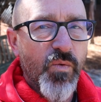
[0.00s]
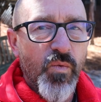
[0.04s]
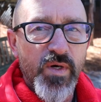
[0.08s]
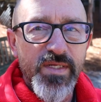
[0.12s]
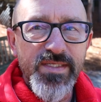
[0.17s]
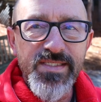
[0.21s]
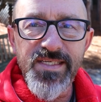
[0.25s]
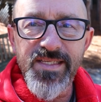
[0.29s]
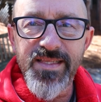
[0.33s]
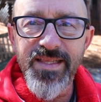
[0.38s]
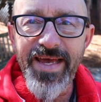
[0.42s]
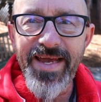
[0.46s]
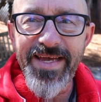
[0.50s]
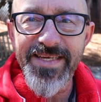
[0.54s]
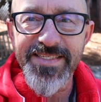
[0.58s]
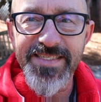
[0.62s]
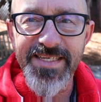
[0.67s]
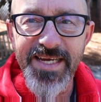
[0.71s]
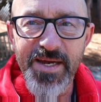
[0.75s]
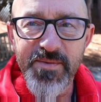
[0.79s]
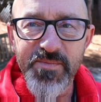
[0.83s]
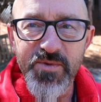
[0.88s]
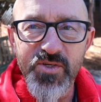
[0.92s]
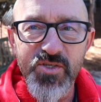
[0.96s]
When's the
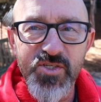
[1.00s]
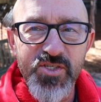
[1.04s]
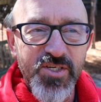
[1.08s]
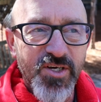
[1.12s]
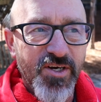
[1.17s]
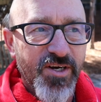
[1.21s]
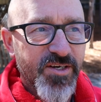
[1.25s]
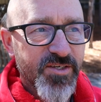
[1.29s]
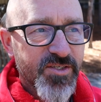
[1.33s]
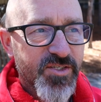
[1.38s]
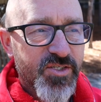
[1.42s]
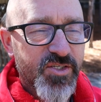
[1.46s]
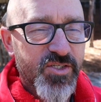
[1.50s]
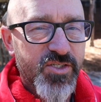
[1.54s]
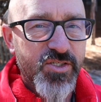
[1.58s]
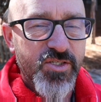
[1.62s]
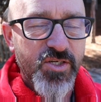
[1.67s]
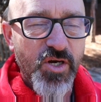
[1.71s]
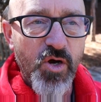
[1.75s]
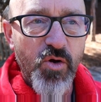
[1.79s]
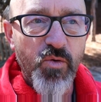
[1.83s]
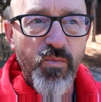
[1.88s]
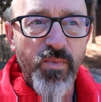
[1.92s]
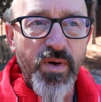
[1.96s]
last time you saw
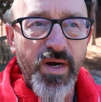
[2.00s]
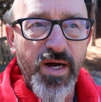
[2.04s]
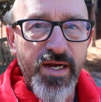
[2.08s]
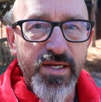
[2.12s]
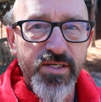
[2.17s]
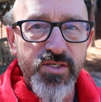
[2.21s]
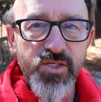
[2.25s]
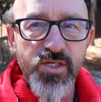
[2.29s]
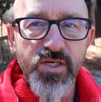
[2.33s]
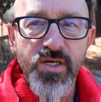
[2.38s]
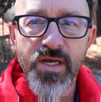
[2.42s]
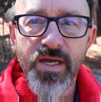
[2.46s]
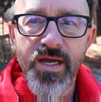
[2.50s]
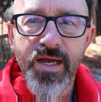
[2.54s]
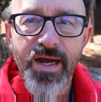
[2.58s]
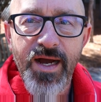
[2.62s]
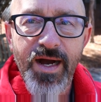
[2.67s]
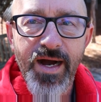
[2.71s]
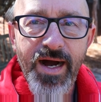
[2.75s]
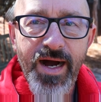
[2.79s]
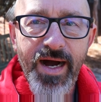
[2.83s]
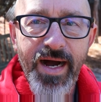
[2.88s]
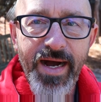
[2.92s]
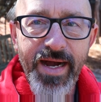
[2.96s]
so much
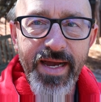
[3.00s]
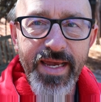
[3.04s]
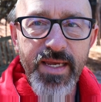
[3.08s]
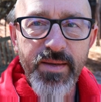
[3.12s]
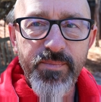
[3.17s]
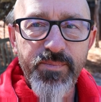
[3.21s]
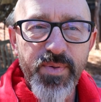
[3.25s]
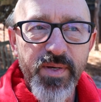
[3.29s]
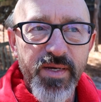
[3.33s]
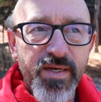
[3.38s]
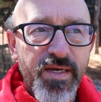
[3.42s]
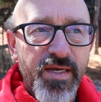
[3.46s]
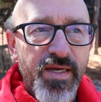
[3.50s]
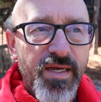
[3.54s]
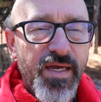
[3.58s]
hype,